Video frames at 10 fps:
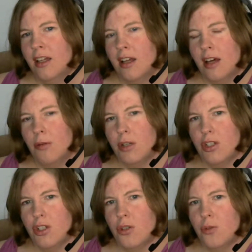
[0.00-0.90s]
I
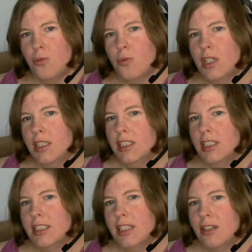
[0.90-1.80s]
wouldn't do rent a
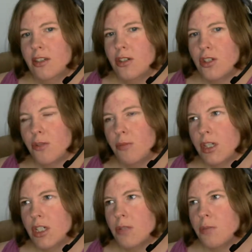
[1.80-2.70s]
center so
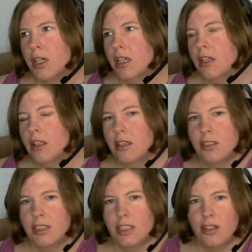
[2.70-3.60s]
much, but
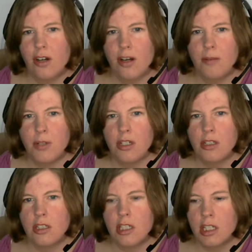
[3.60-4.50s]
there's other options.